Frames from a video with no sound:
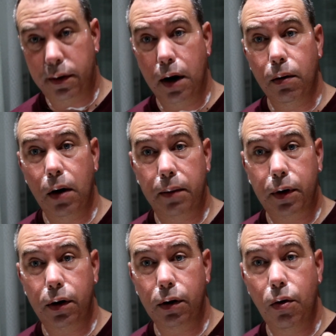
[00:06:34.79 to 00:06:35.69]
Now,
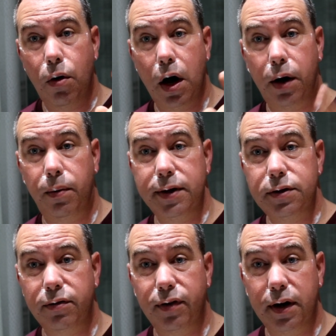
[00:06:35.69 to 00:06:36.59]
I'm gonna go
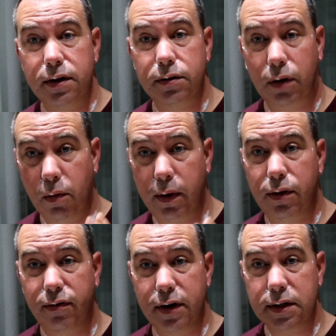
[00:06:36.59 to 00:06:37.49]
rinse the face, okay,
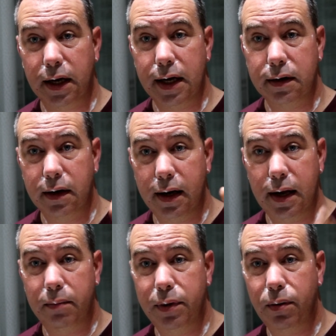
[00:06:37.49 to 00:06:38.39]
wet the face again,
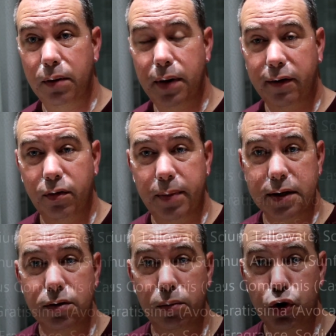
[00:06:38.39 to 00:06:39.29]
and I'll be right back for
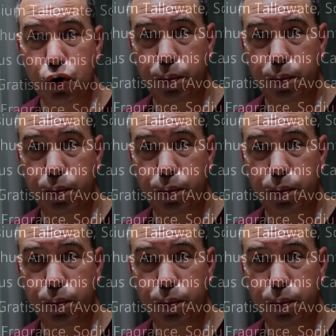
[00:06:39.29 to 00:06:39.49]
pass number